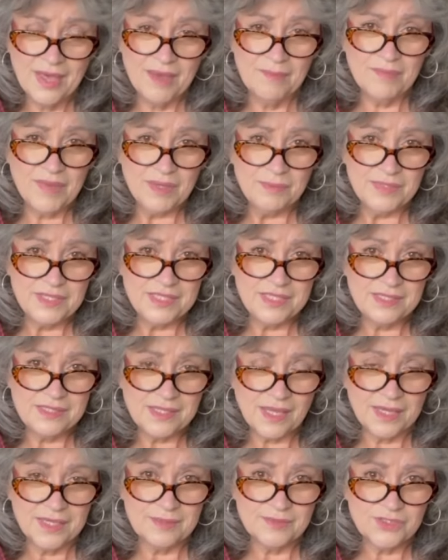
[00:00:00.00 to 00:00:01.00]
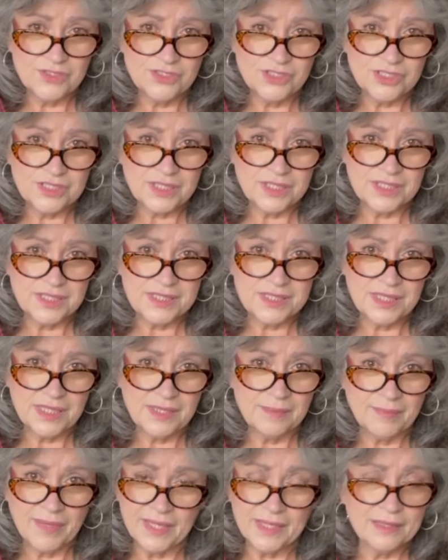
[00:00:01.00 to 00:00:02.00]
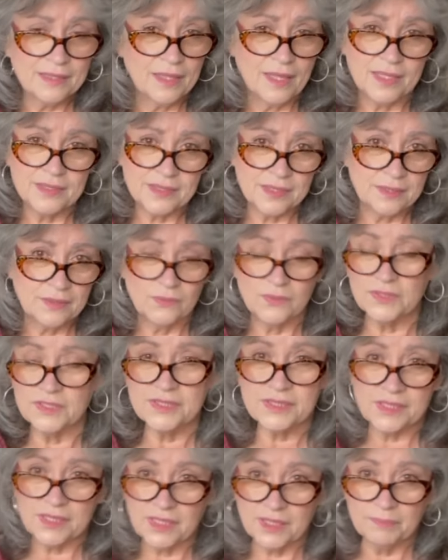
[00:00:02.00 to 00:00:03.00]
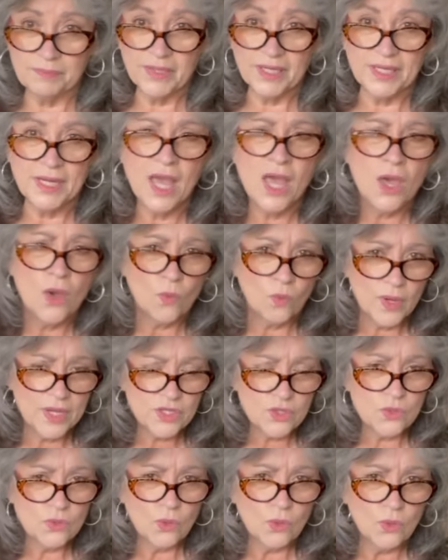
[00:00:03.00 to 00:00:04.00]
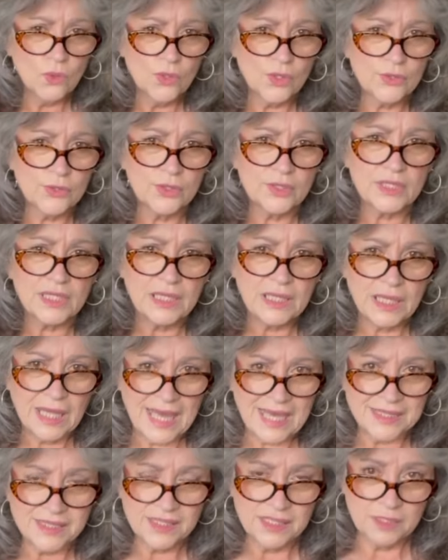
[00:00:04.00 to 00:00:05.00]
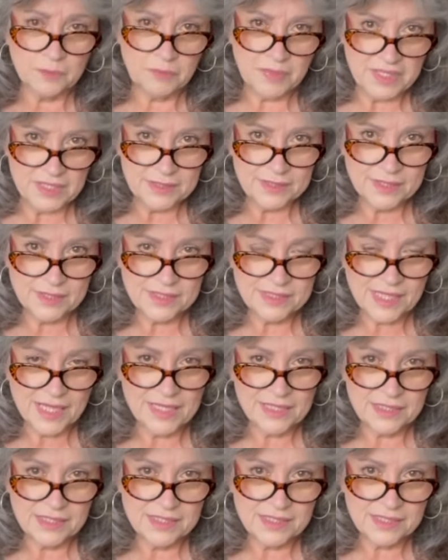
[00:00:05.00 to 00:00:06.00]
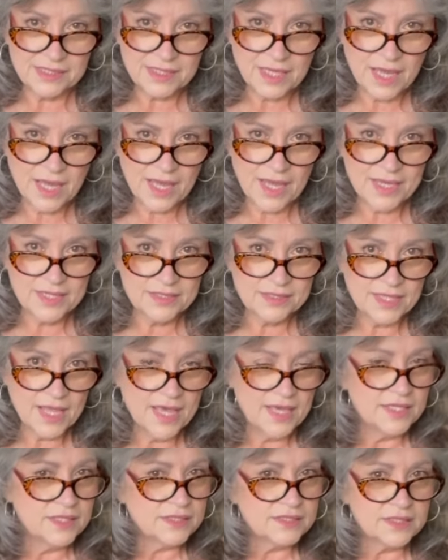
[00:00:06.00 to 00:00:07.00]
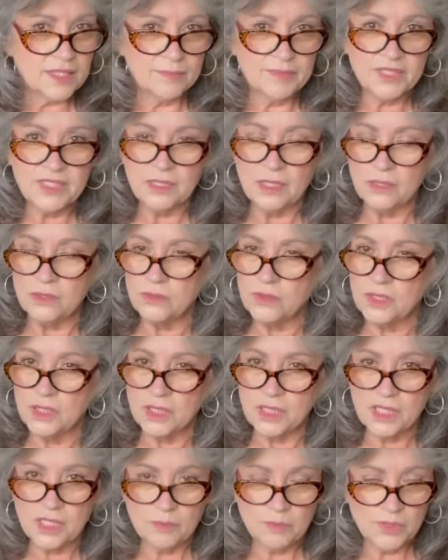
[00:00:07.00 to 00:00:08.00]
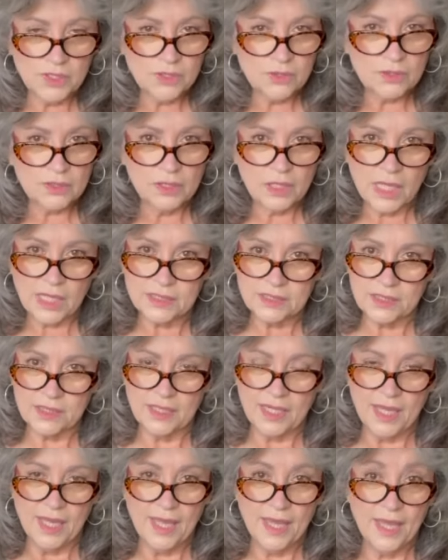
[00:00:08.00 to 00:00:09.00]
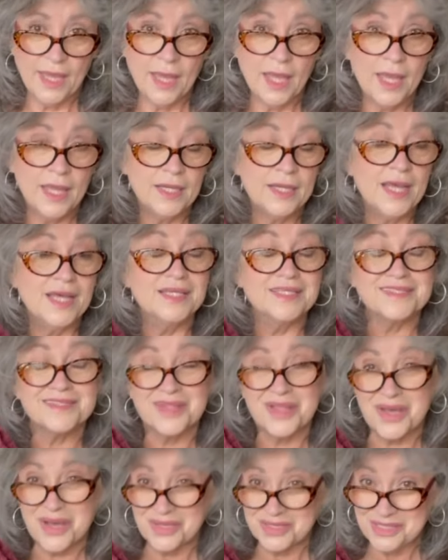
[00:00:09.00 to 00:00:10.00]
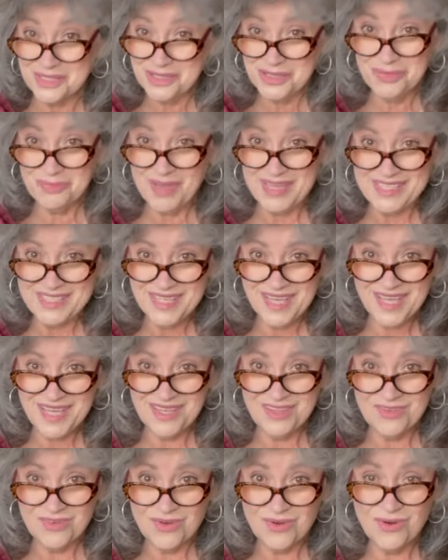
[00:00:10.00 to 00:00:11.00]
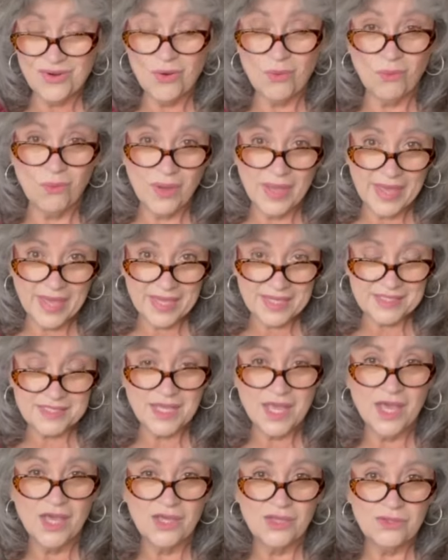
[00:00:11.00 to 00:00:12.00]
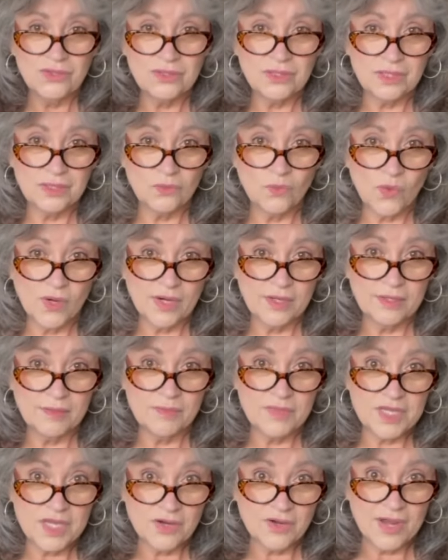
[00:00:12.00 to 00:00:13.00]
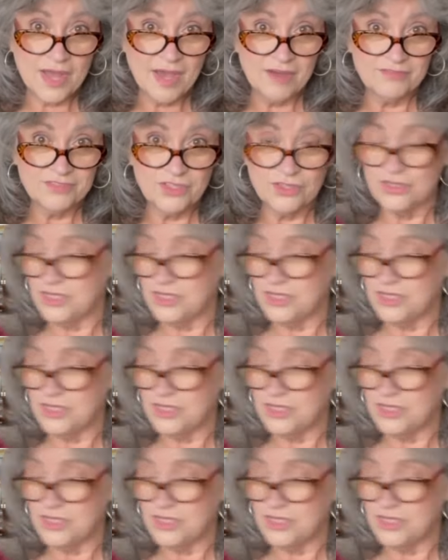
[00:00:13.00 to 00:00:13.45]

Maybe these items are just going to sit in my closet. We'll see. But when you order classic pieces like this, guys, it's something that you can keep in your closet. And as long as you maintain your weight, you can wear them year after